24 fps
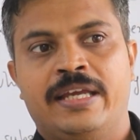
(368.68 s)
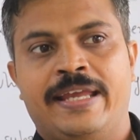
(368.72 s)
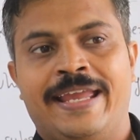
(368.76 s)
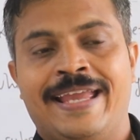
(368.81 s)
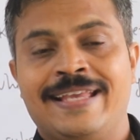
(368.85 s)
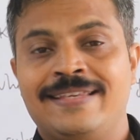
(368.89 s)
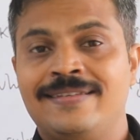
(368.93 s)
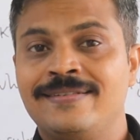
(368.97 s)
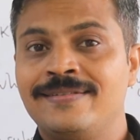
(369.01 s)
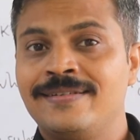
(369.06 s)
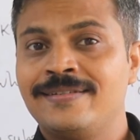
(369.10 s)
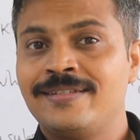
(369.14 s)

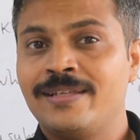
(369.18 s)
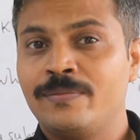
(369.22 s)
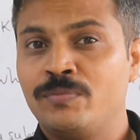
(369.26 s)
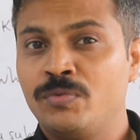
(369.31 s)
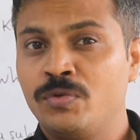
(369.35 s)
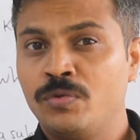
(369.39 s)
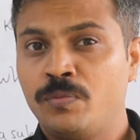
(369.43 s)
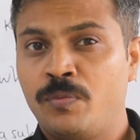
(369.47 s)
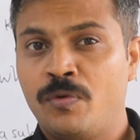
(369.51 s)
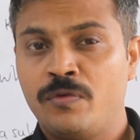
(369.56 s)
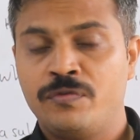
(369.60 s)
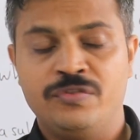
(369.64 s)
H is a
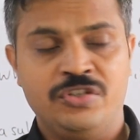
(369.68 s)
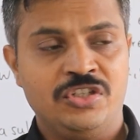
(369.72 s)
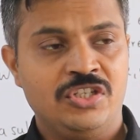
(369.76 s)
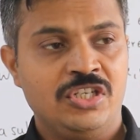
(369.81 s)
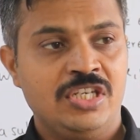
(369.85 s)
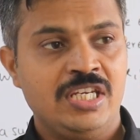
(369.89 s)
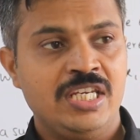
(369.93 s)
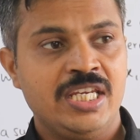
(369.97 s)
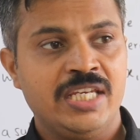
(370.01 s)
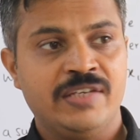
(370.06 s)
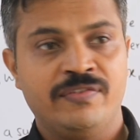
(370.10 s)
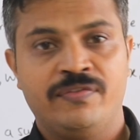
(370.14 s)
subgroup of
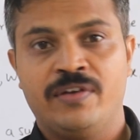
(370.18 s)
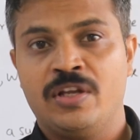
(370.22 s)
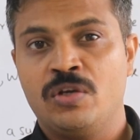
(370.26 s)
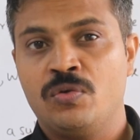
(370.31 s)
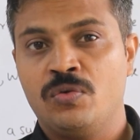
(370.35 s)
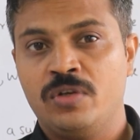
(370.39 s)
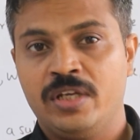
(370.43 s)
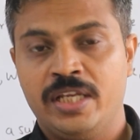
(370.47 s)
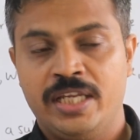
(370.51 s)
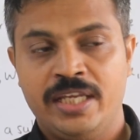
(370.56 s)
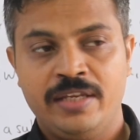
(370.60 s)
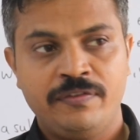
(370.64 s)
G if and
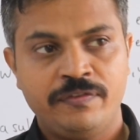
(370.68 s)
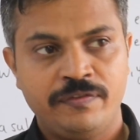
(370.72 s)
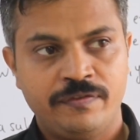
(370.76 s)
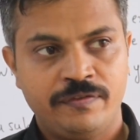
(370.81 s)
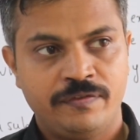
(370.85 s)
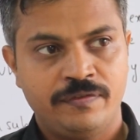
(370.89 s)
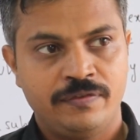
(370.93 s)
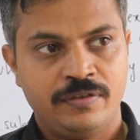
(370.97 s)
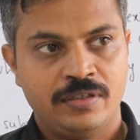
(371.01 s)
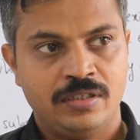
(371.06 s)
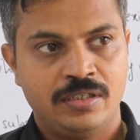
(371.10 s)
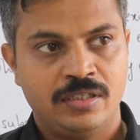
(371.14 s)
only
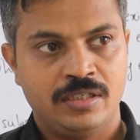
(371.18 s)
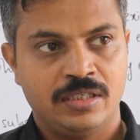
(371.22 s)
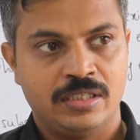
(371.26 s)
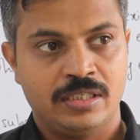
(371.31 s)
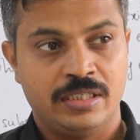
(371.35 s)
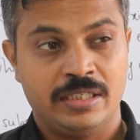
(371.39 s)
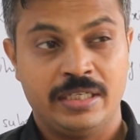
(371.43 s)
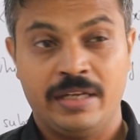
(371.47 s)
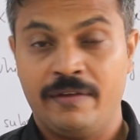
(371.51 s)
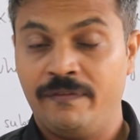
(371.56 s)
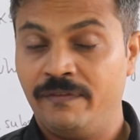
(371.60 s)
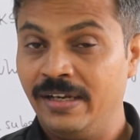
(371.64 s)
if,
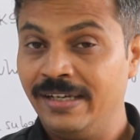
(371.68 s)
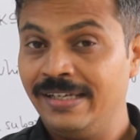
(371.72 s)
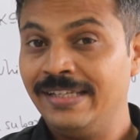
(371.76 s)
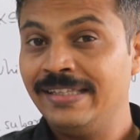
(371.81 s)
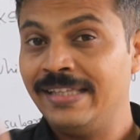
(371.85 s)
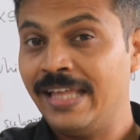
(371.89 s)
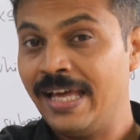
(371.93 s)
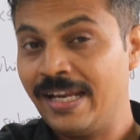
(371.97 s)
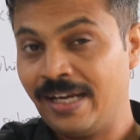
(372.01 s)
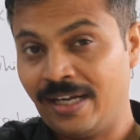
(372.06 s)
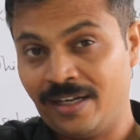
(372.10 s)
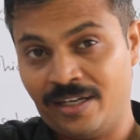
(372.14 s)
definitely
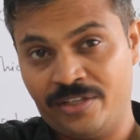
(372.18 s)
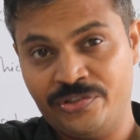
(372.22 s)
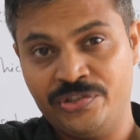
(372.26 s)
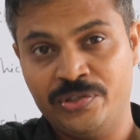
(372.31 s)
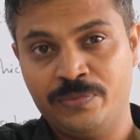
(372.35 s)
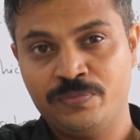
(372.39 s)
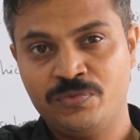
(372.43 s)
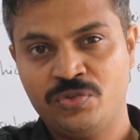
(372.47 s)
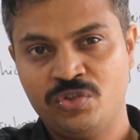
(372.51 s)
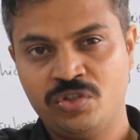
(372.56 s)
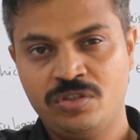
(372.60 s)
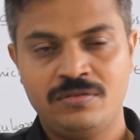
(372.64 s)
there are
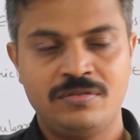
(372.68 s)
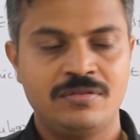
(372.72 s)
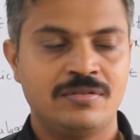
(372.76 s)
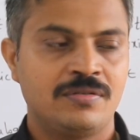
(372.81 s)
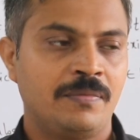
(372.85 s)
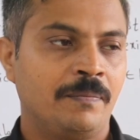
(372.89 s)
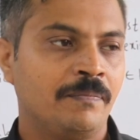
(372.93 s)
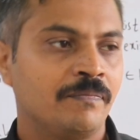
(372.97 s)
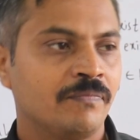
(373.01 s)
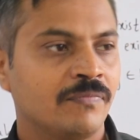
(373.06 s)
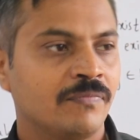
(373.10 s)
assumptions,